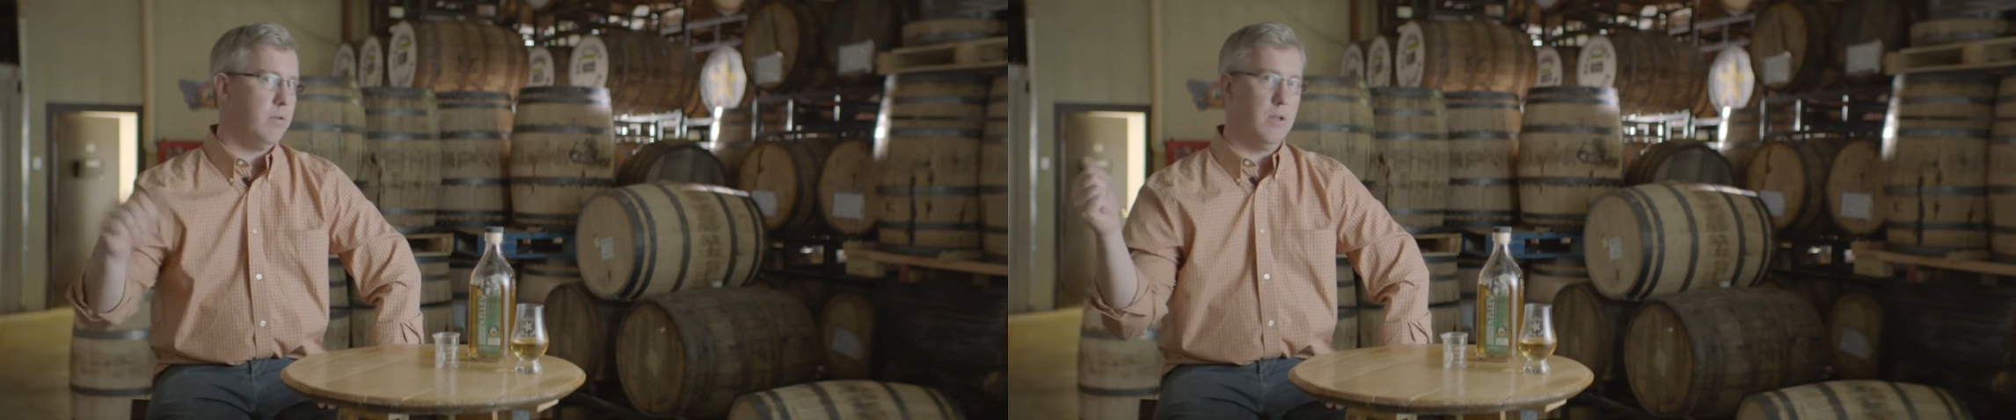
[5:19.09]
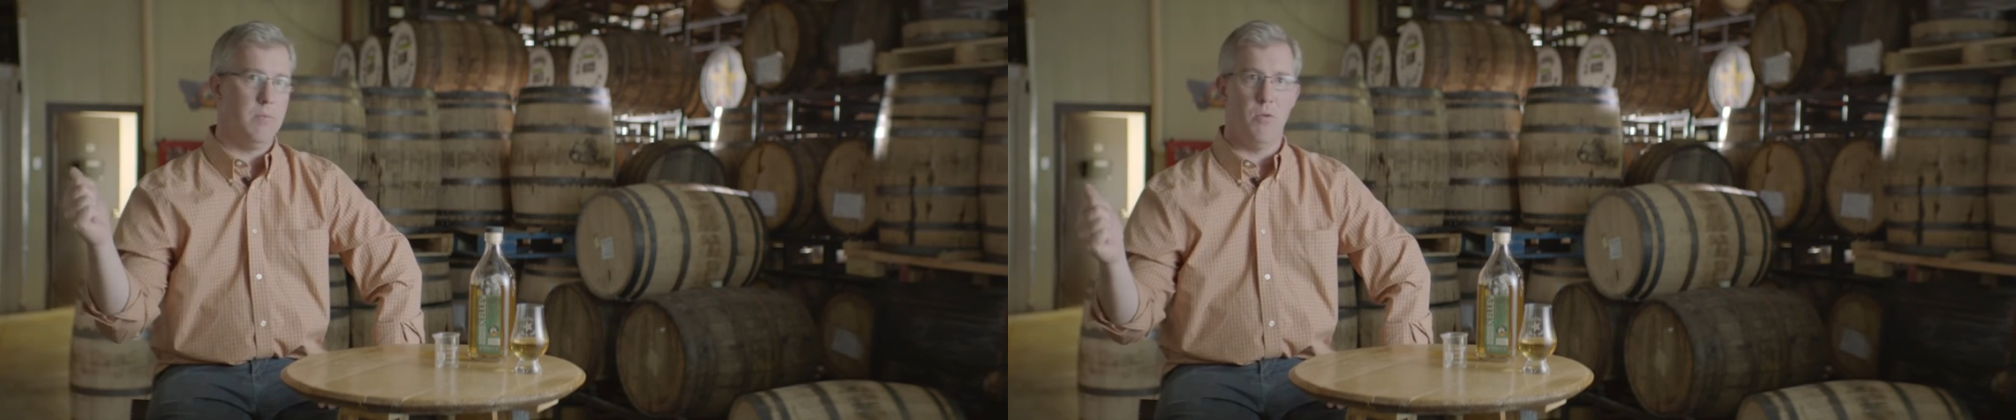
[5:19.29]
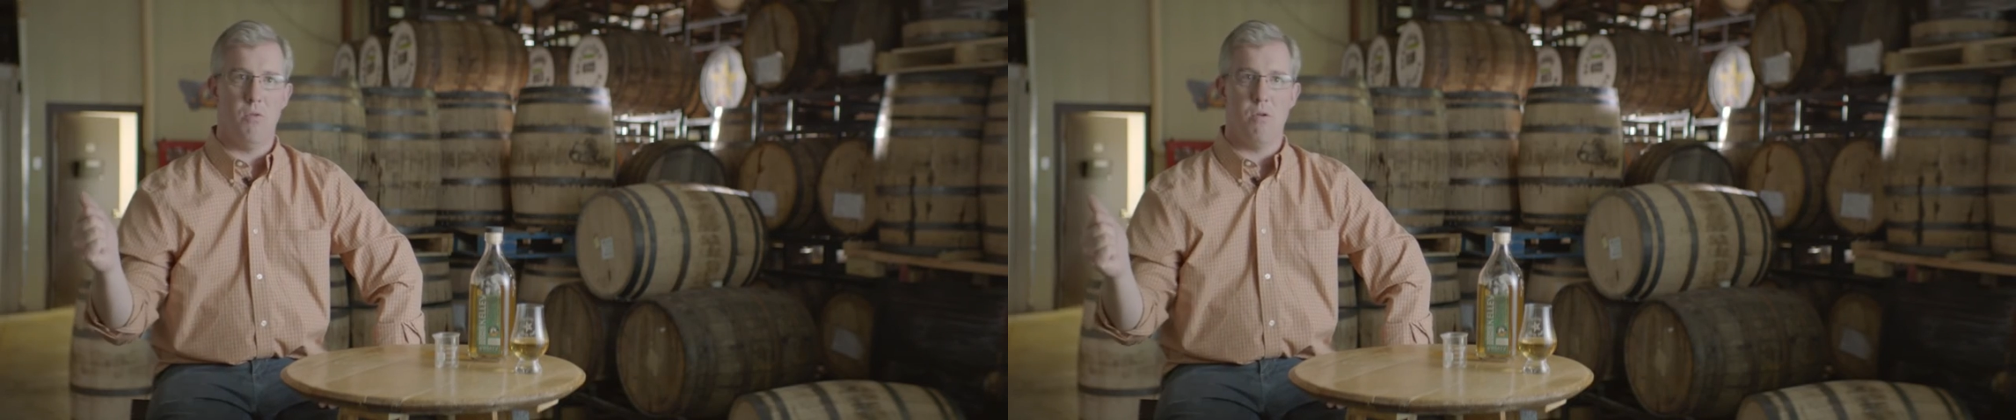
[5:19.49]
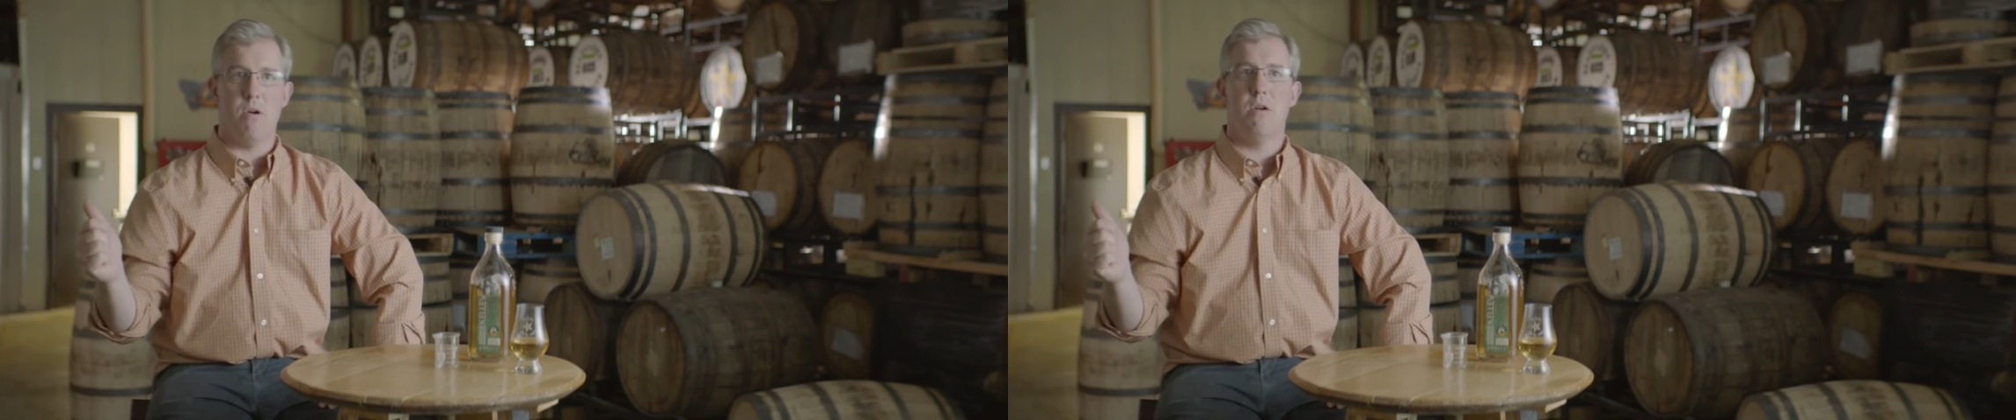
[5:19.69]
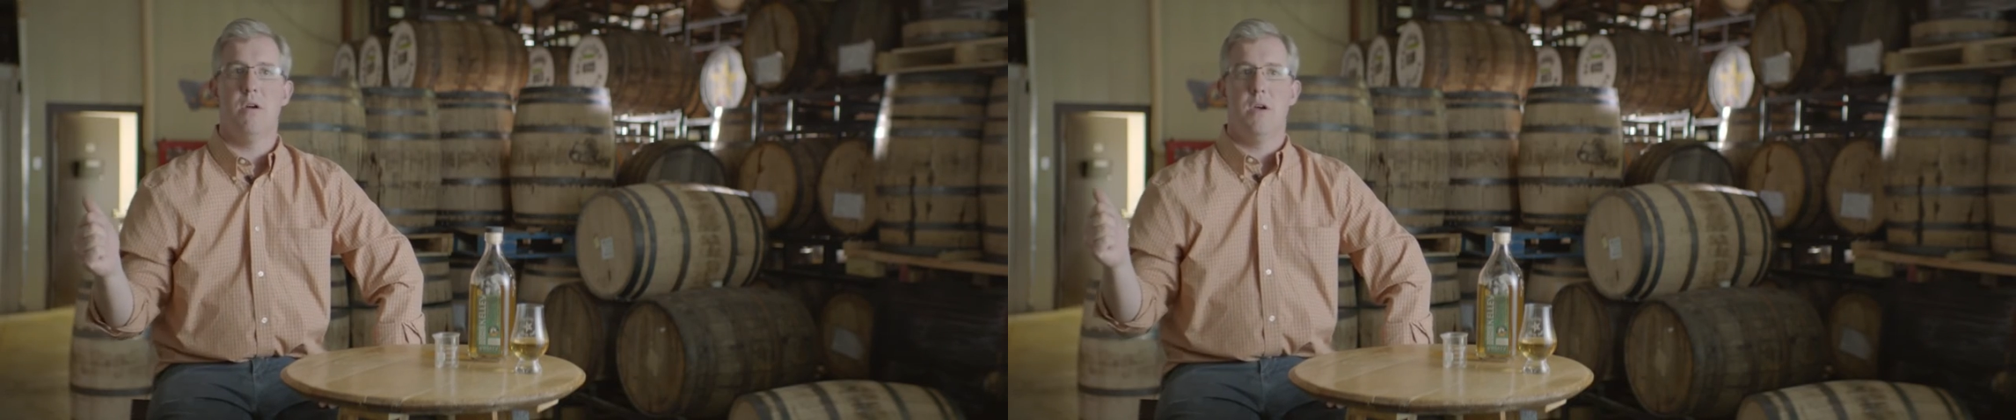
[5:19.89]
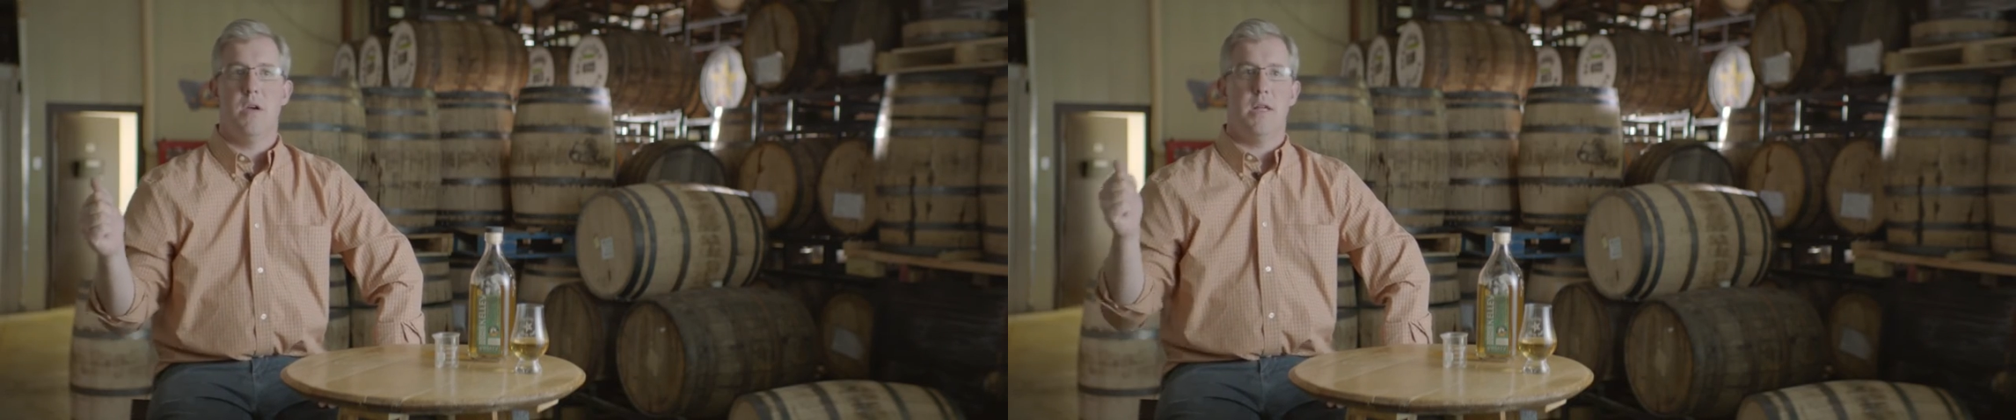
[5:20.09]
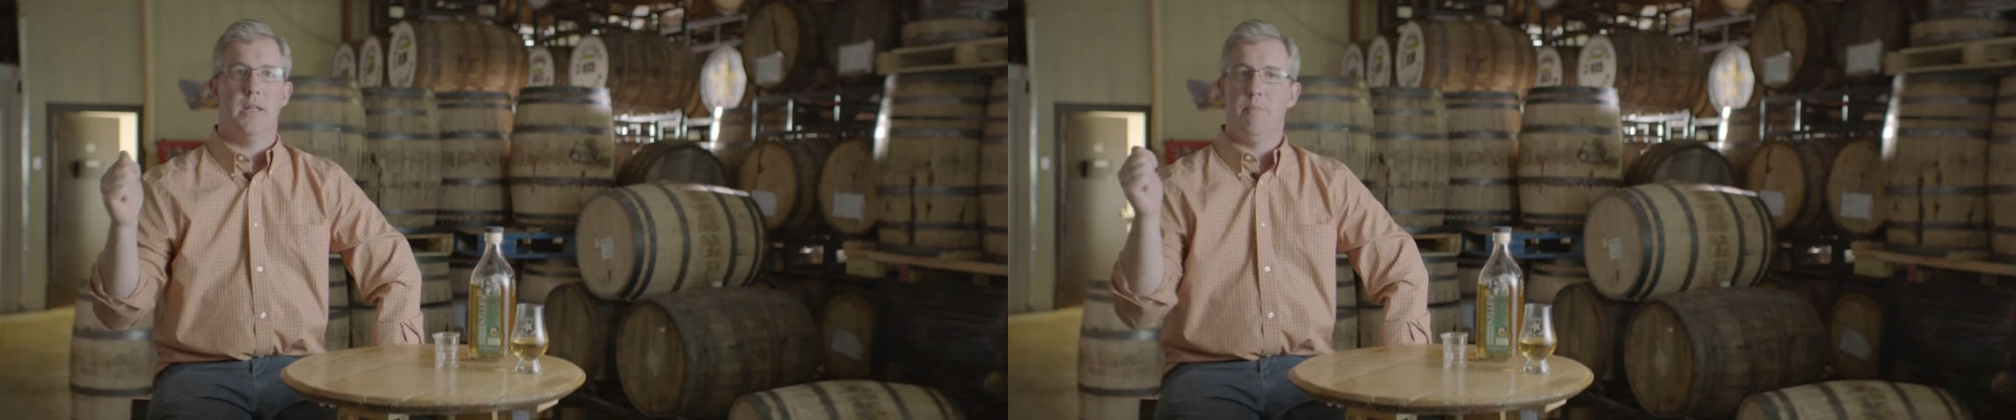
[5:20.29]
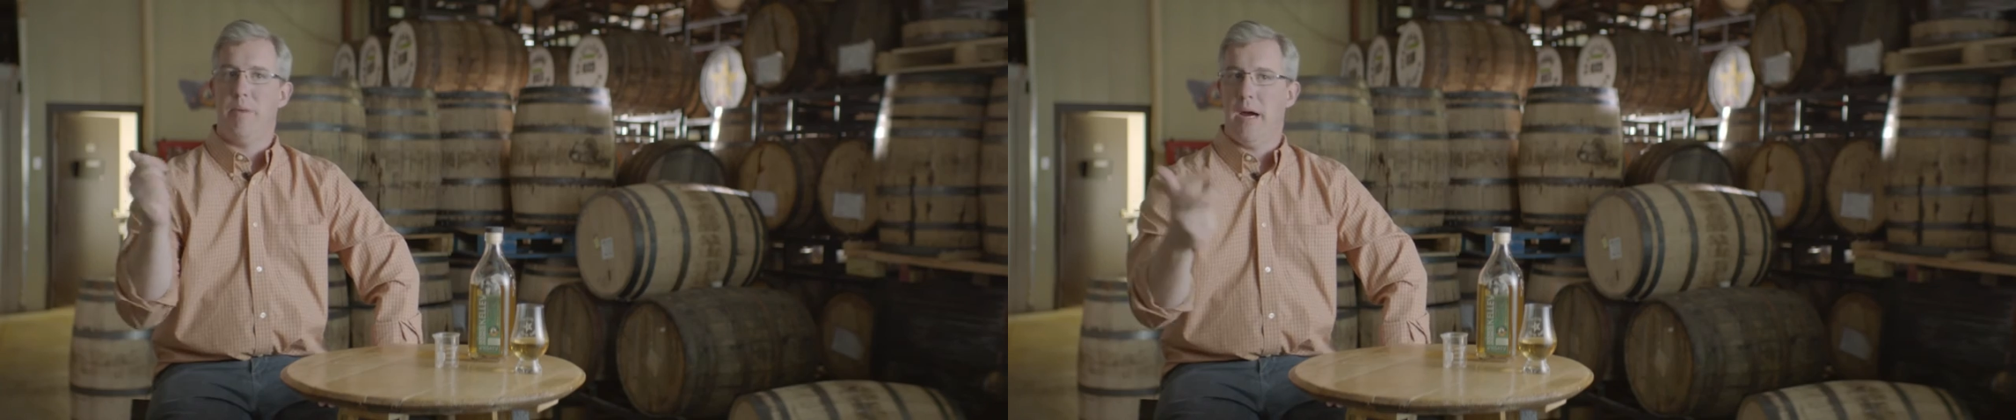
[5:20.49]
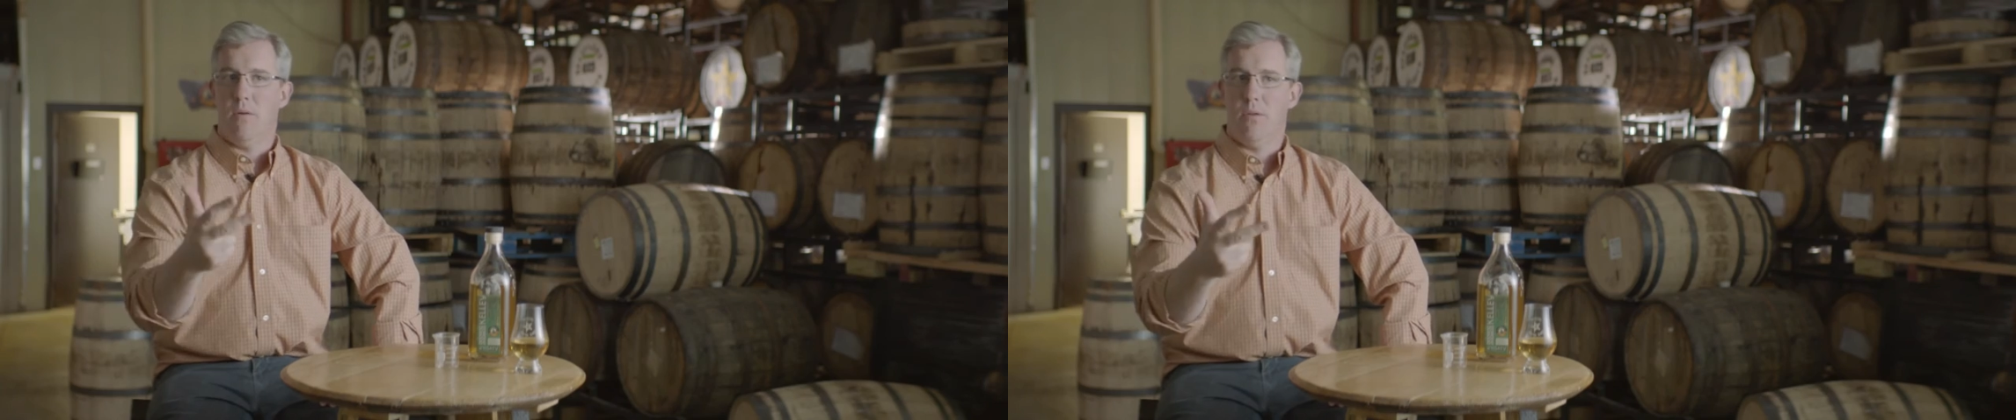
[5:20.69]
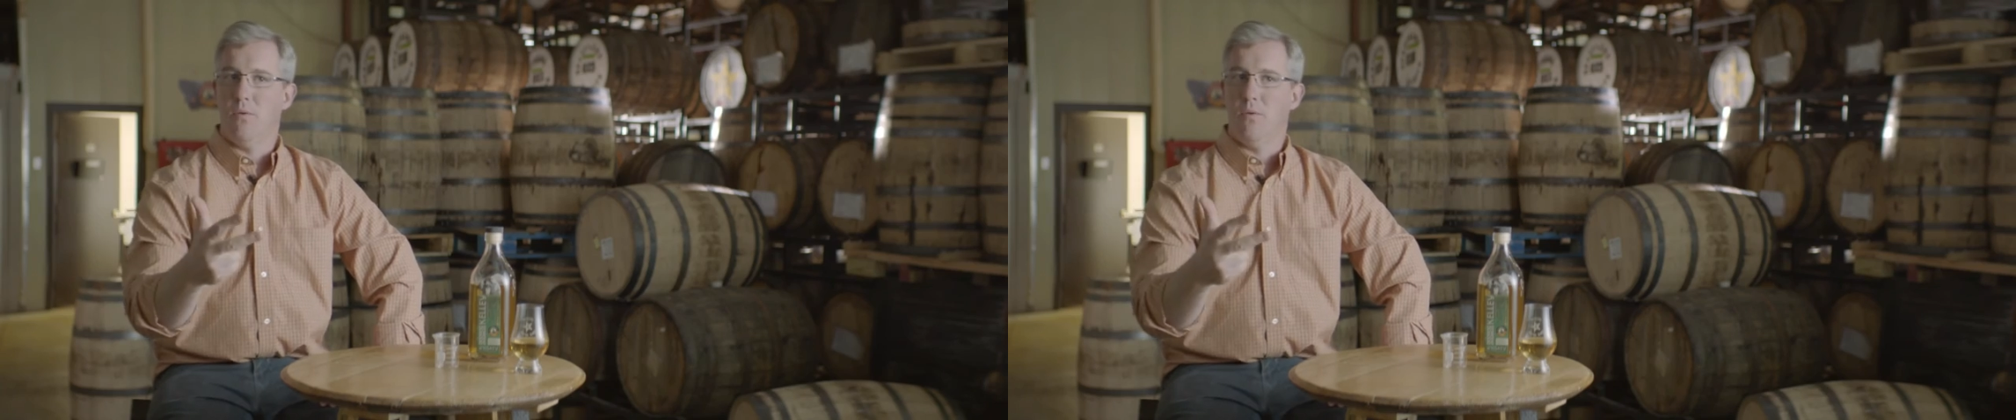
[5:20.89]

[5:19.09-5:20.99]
pull up ore and they power the